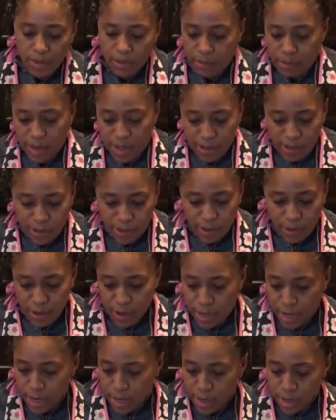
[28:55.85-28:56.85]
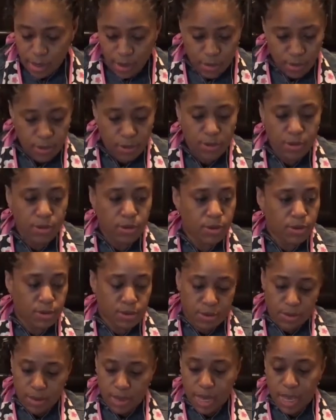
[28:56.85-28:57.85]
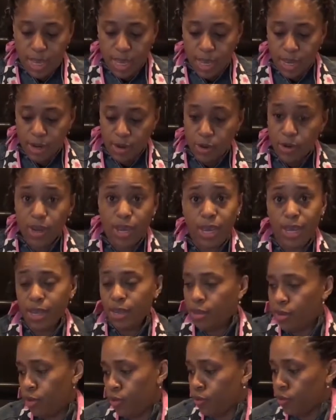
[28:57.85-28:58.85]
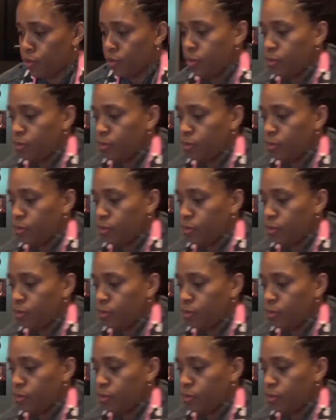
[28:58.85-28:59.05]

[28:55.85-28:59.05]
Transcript: it spicy or not. You can or can't use